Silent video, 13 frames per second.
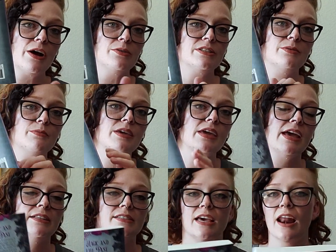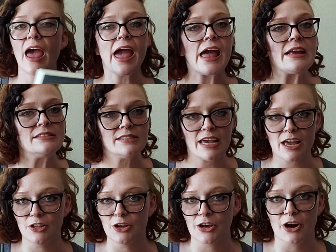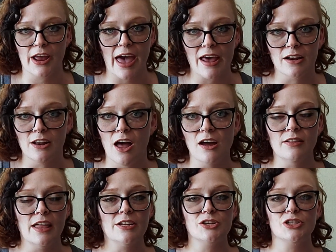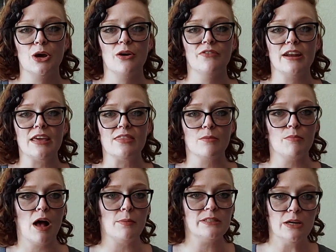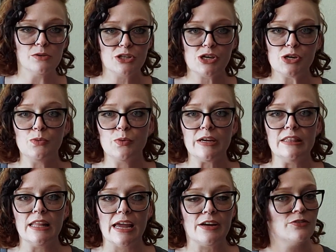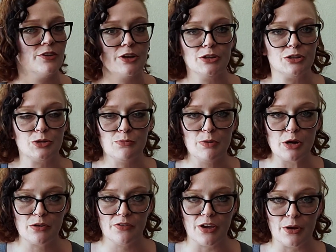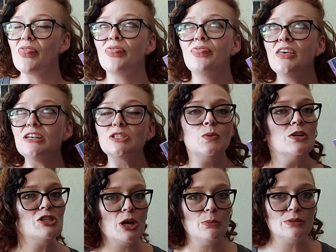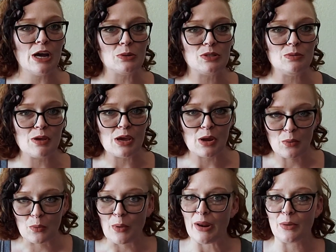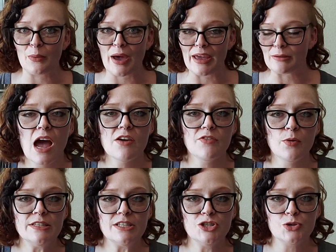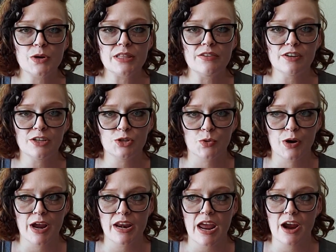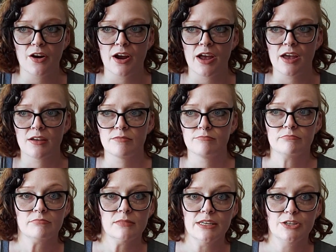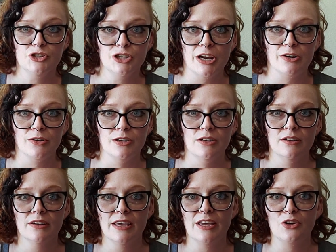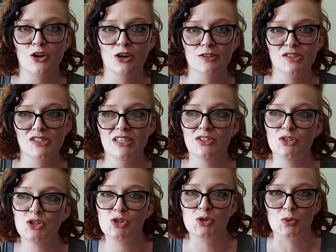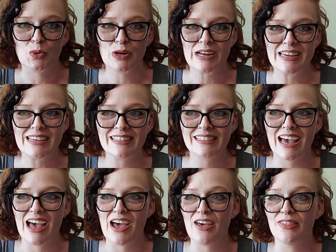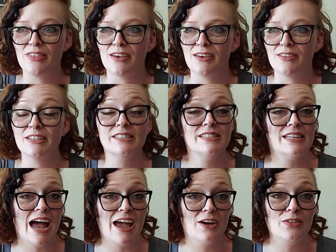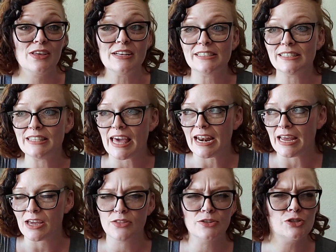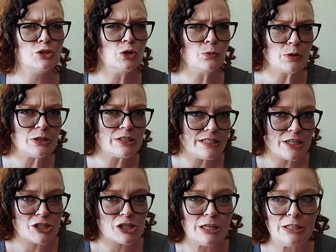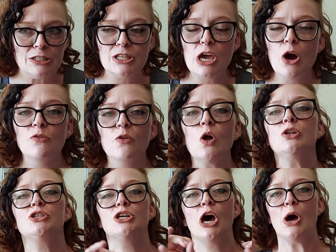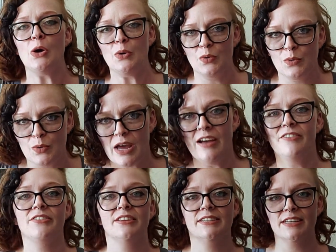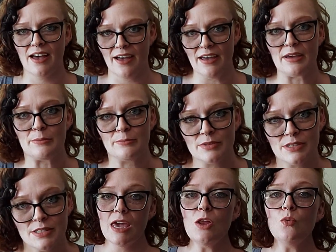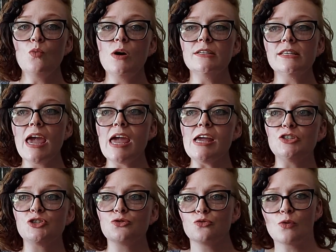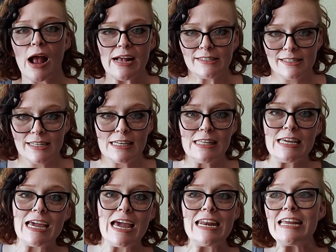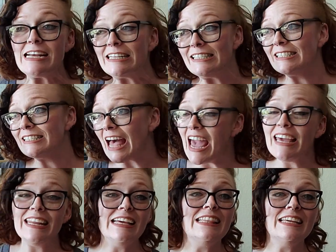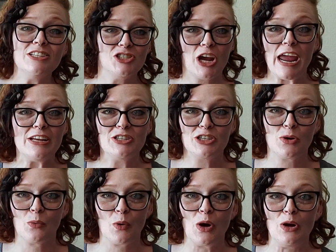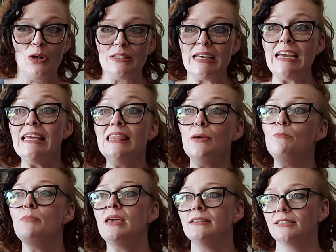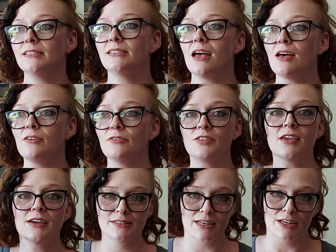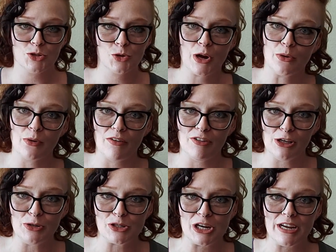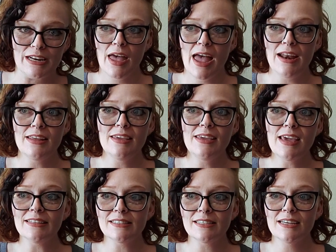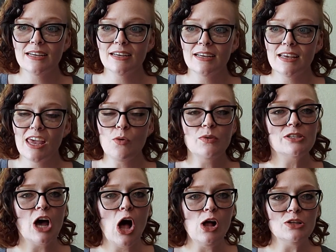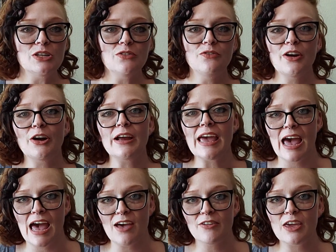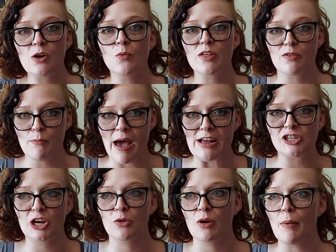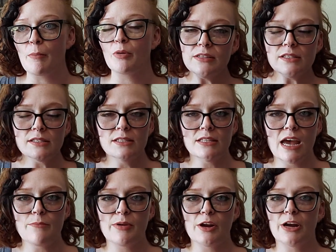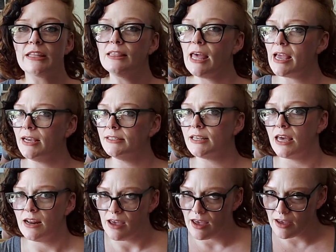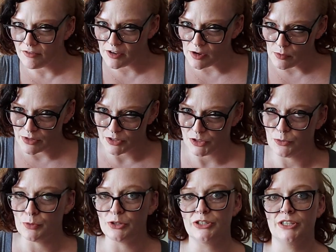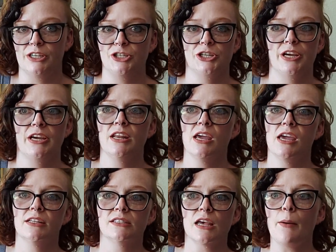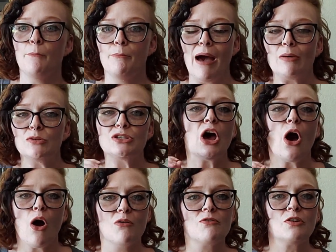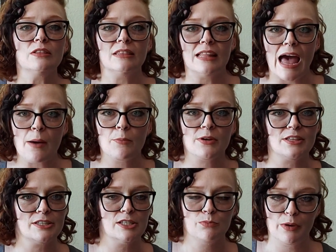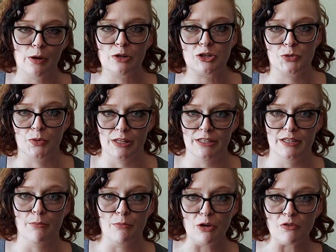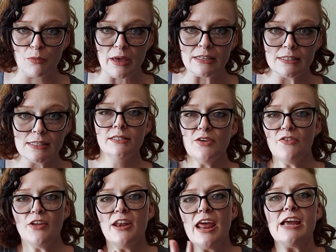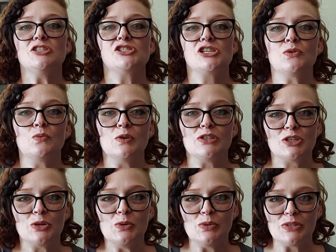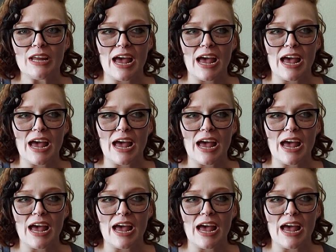out to me and said, hey, take a look at our catalog, let us know if anything pops out to you, we'd like for you to do a book review. This one jumped out to me right away. I've always enjoyed the Victorian era in general, in arts, in stories, the style, the aesthetic, the superstitions, the overall tone of the times. It was a drastically and excitingly changing world in the midst of the Industrial Revolution. And yet, it was also very heavy with magic. Remember, this is a time period, like I said, heavy with superstition. It's about to overlap with the spiritualism movement. Divination was used